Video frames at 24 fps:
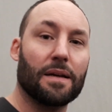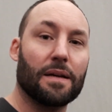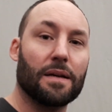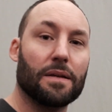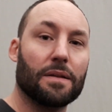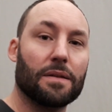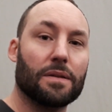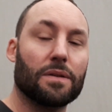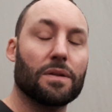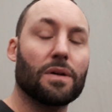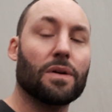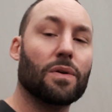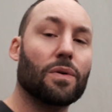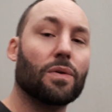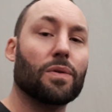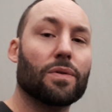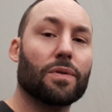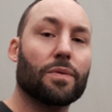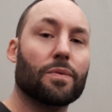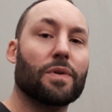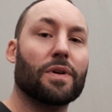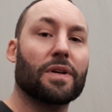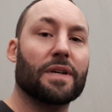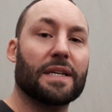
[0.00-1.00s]
not all
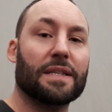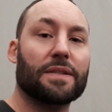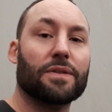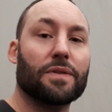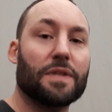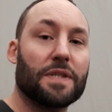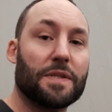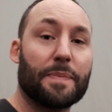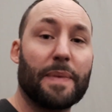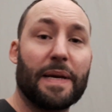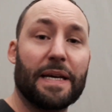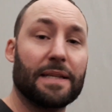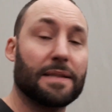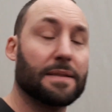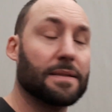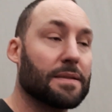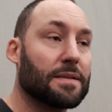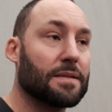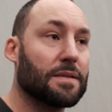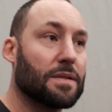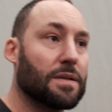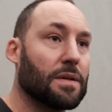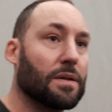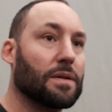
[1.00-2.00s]
the work I do is
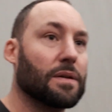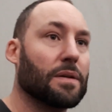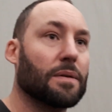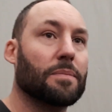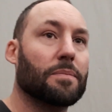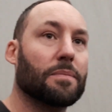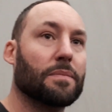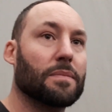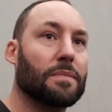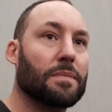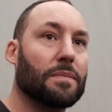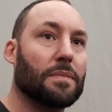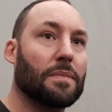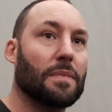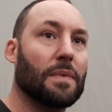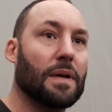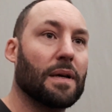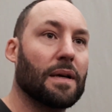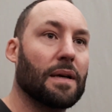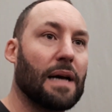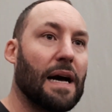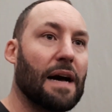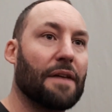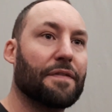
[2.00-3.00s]
paid. So
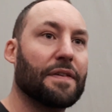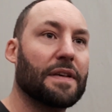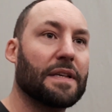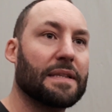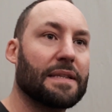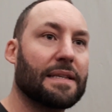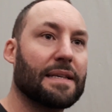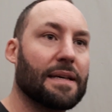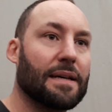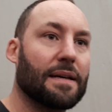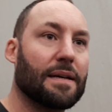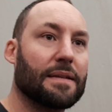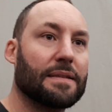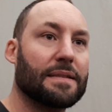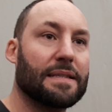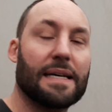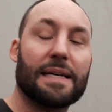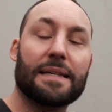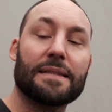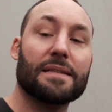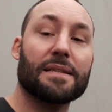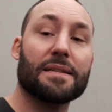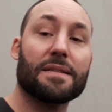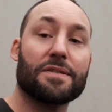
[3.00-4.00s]
I think the
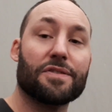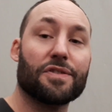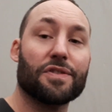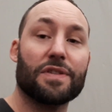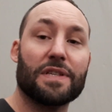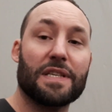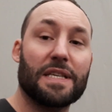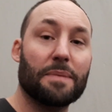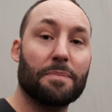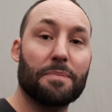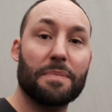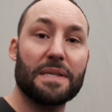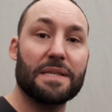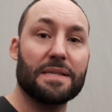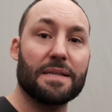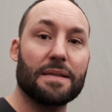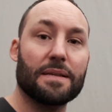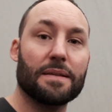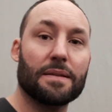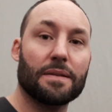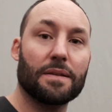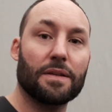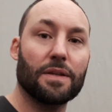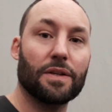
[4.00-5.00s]
idea is just keep
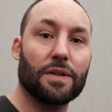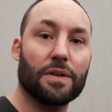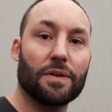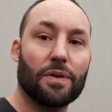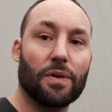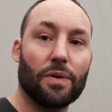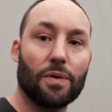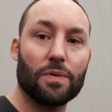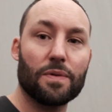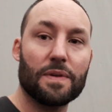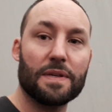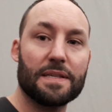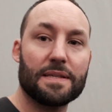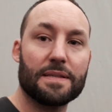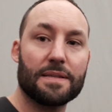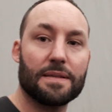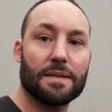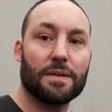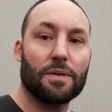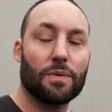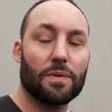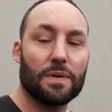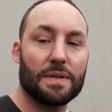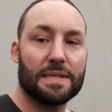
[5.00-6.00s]
busy.
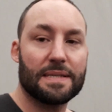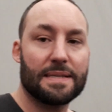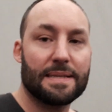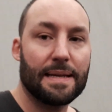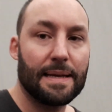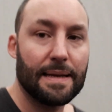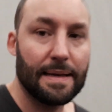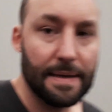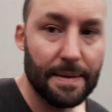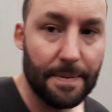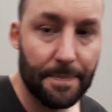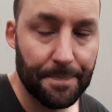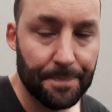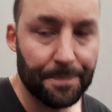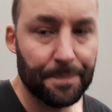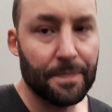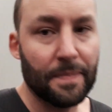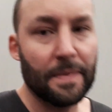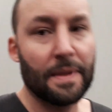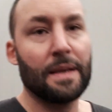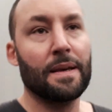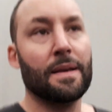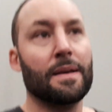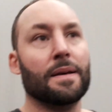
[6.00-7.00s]
Always stay
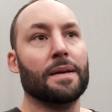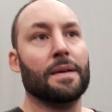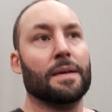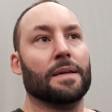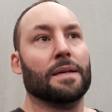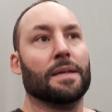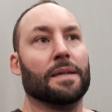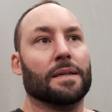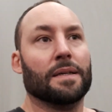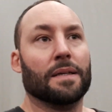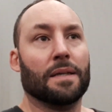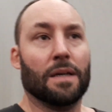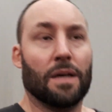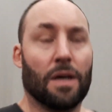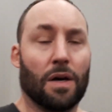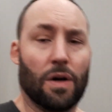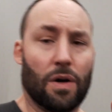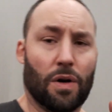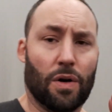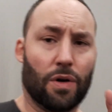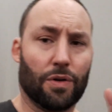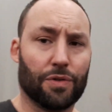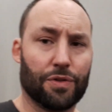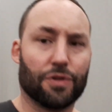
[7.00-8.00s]

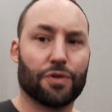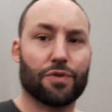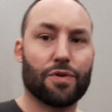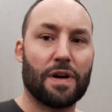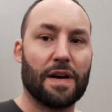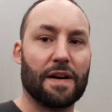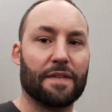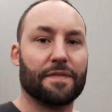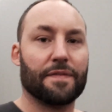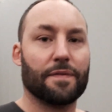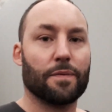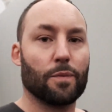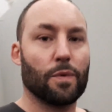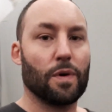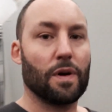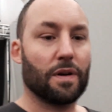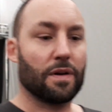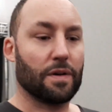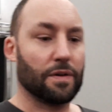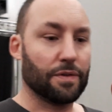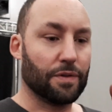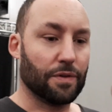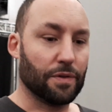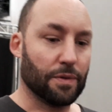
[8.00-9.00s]
on your craft,
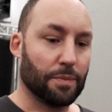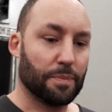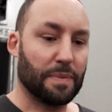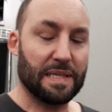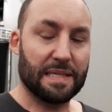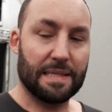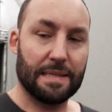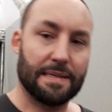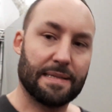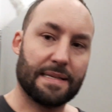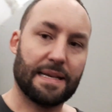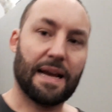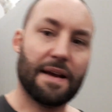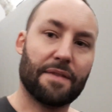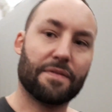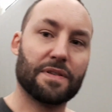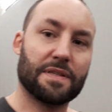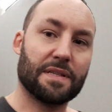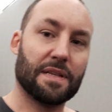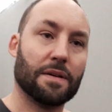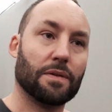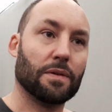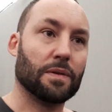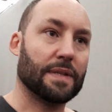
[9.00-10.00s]
work on your business every
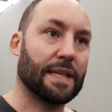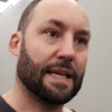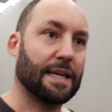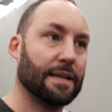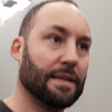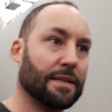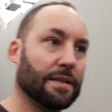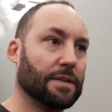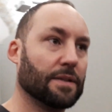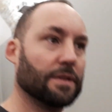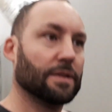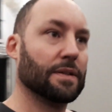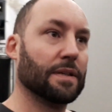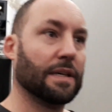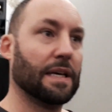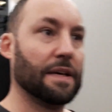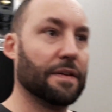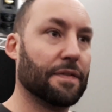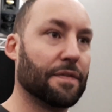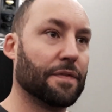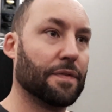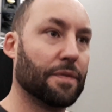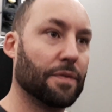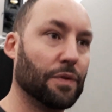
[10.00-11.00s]
single day.
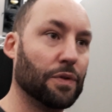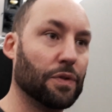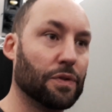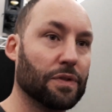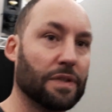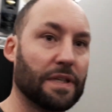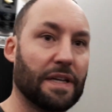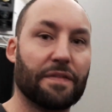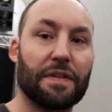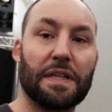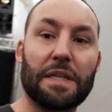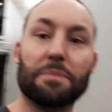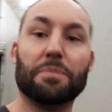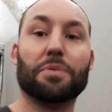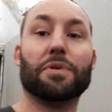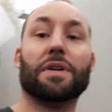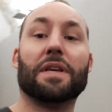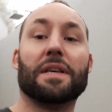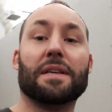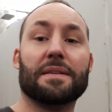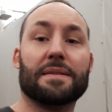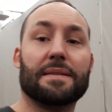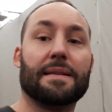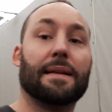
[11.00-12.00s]
If you don't have any
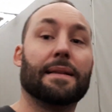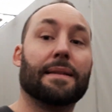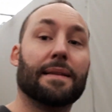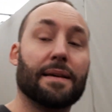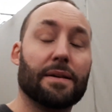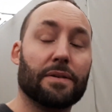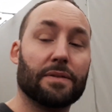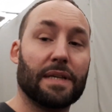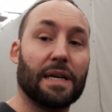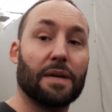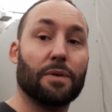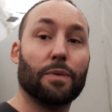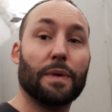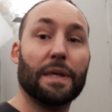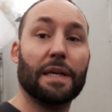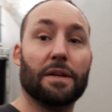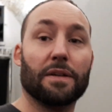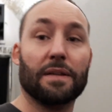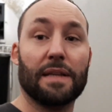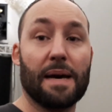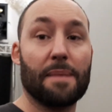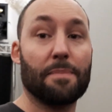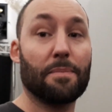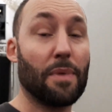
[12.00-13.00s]
bookings that day or that week
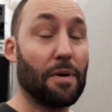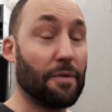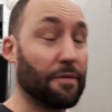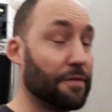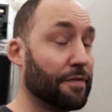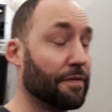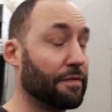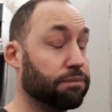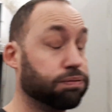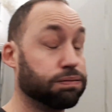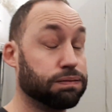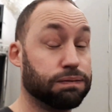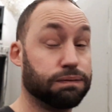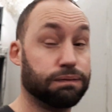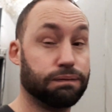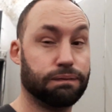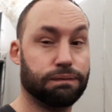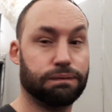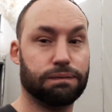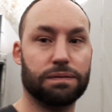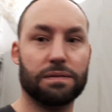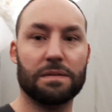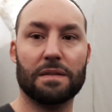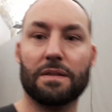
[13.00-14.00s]
or that month,
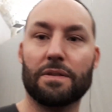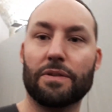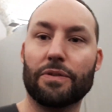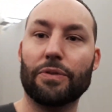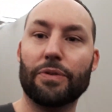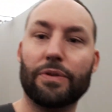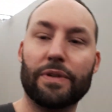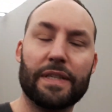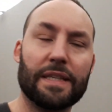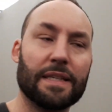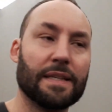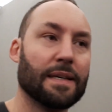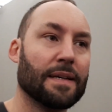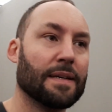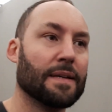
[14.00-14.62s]
it's annoying.